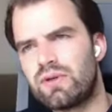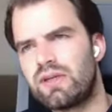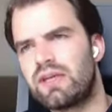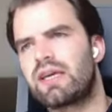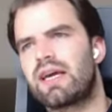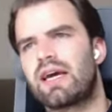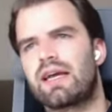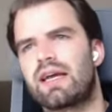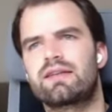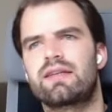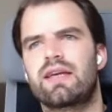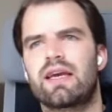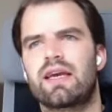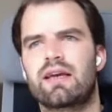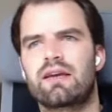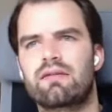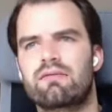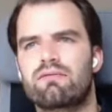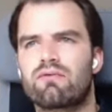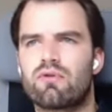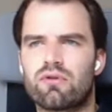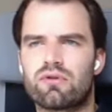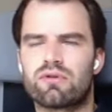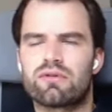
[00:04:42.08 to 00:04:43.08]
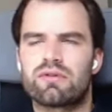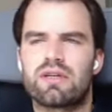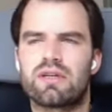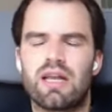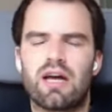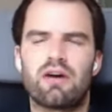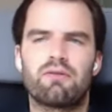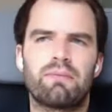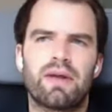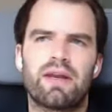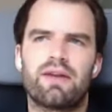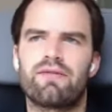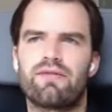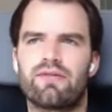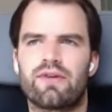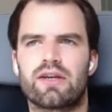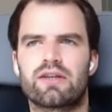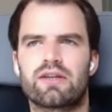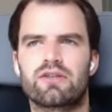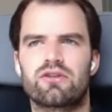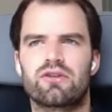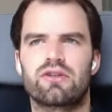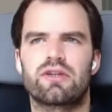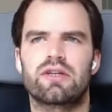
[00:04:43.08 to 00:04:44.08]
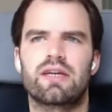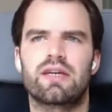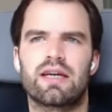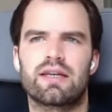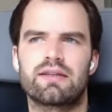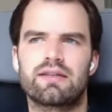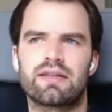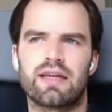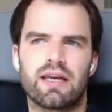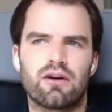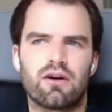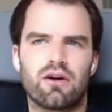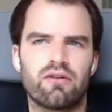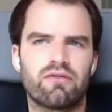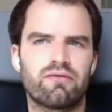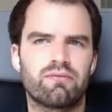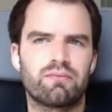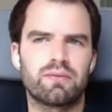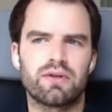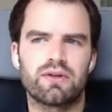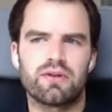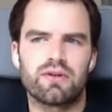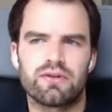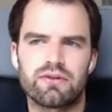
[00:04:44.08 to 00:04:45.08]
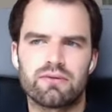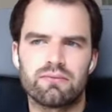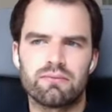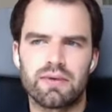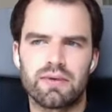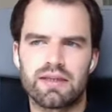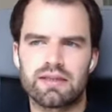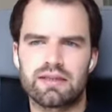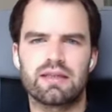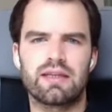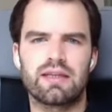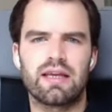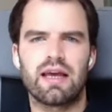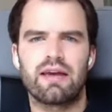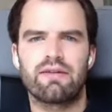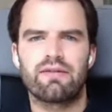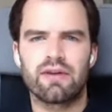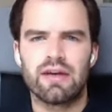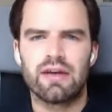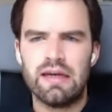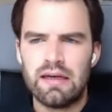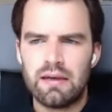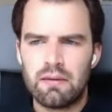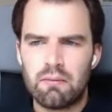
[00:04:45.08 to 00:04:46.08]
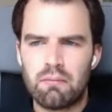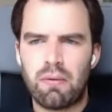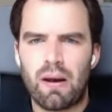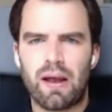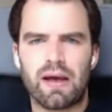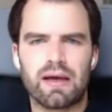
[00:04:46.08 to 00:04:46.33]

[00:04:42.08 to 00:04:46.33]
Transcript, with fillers: we can take or cloud manufacturing can take off because you basically have a